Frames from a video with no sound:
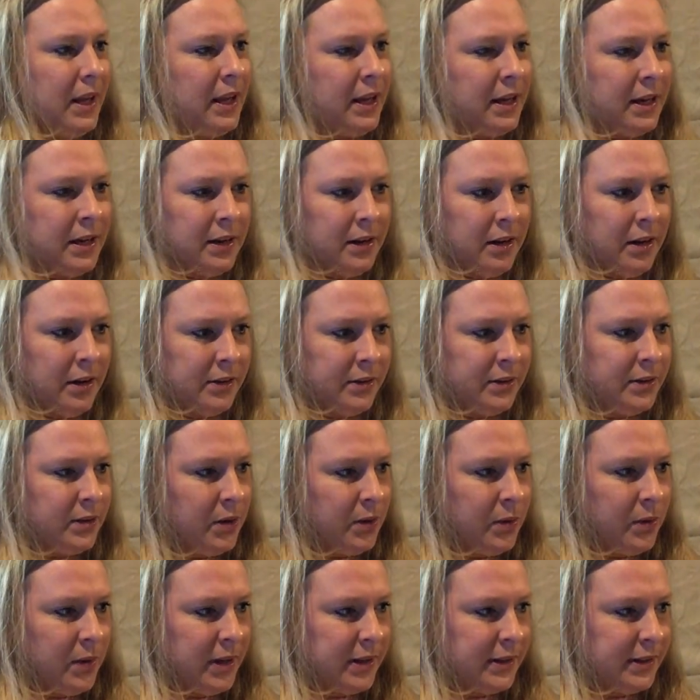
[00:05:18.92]
and it
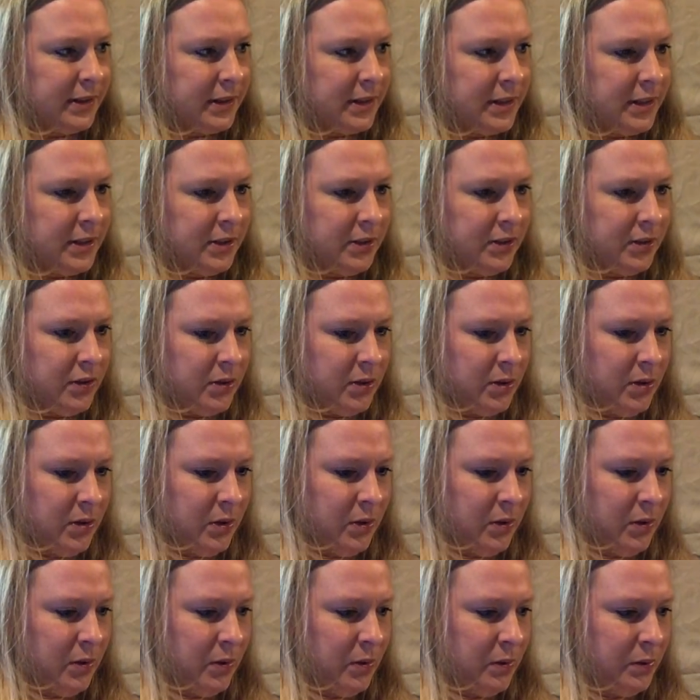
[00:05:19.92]
also gets
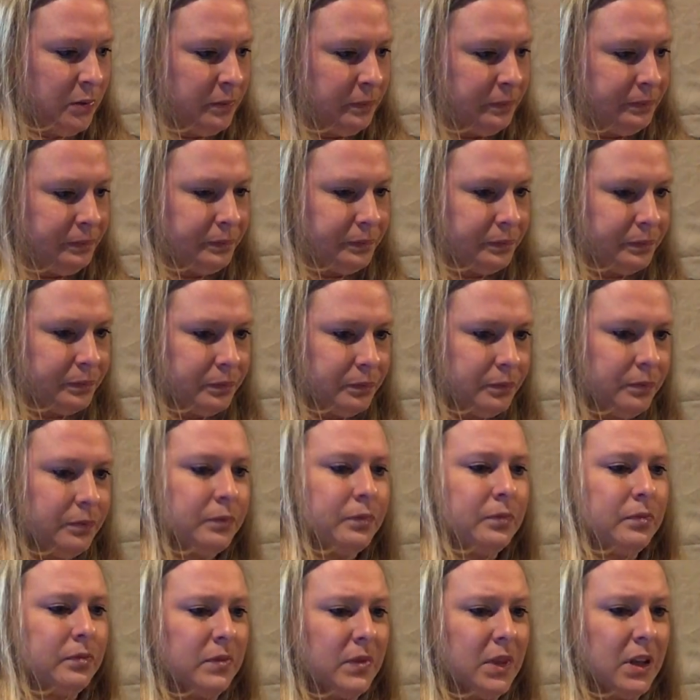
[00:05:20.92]
into
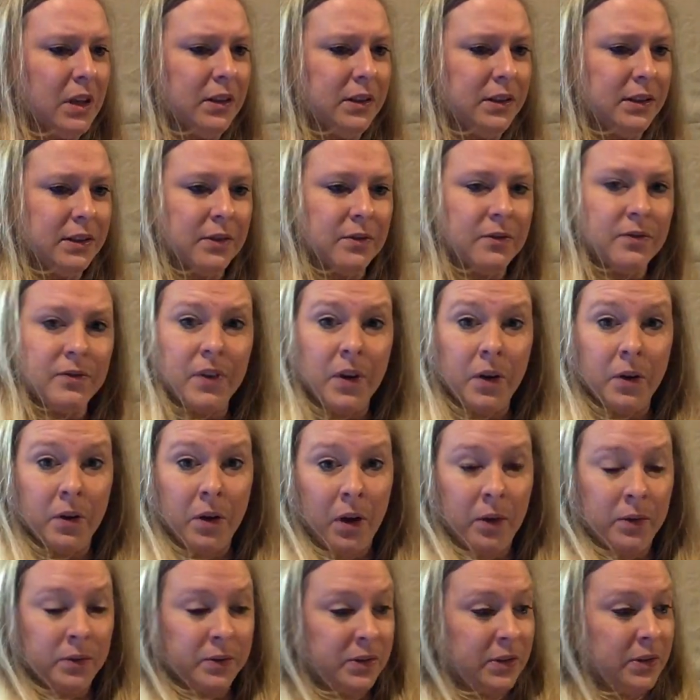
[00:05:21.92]
some
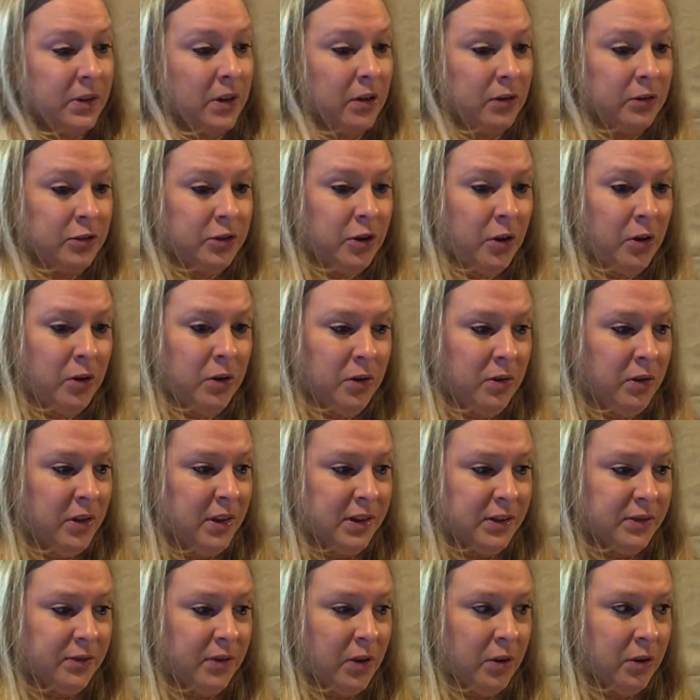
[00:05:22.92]
photos, and I'll show you
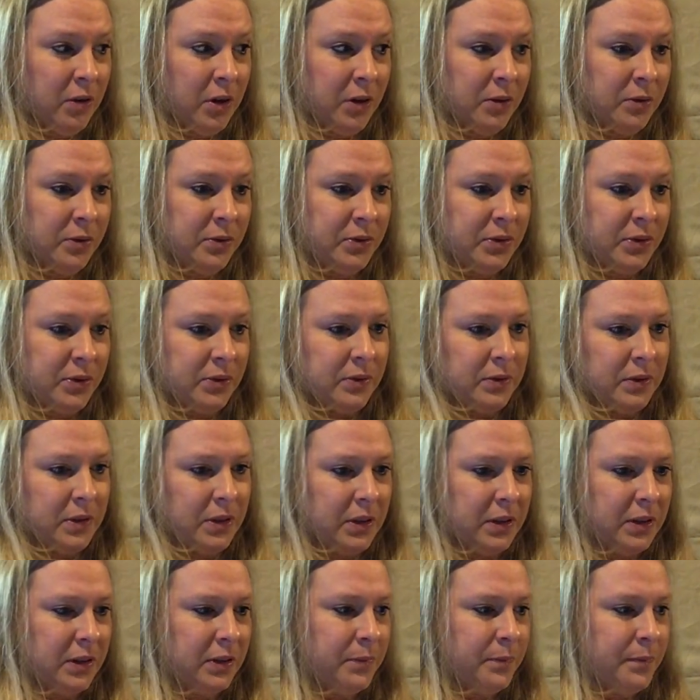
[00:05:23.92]
these photos,
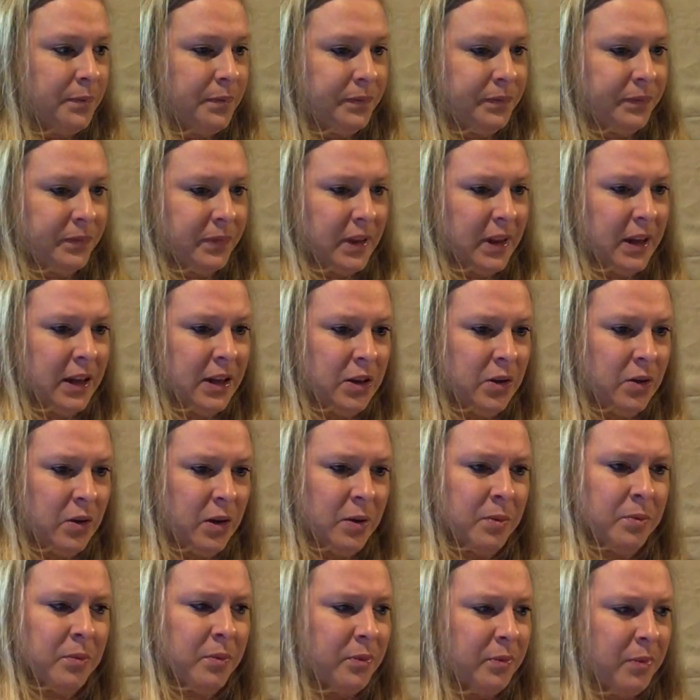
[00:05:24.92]
and you
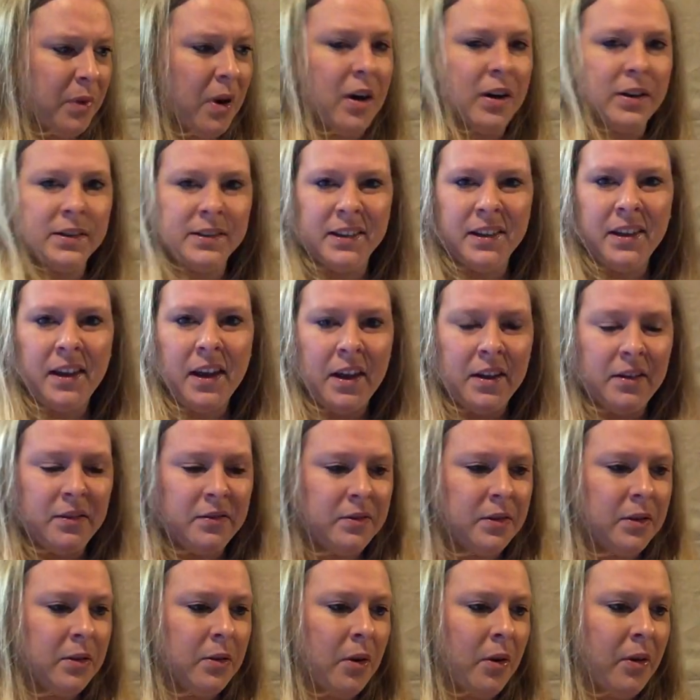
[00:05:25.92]
can pause again,
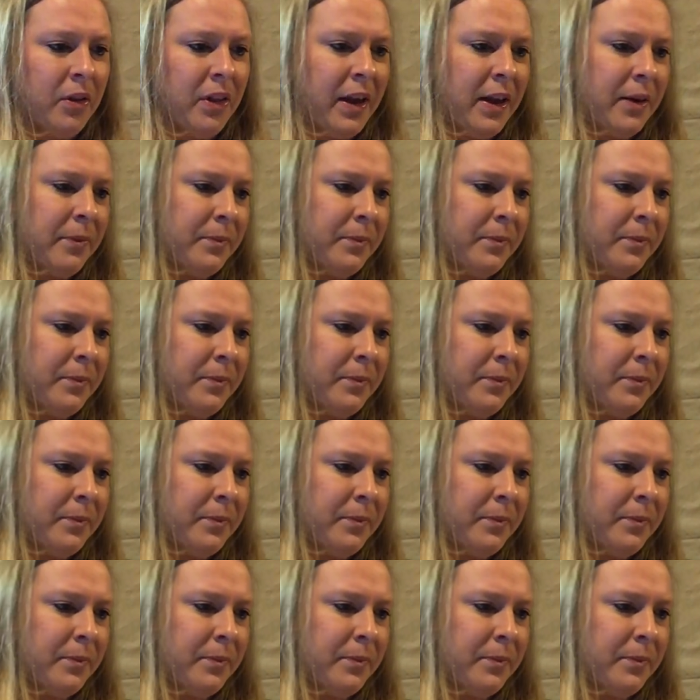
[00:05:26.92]
all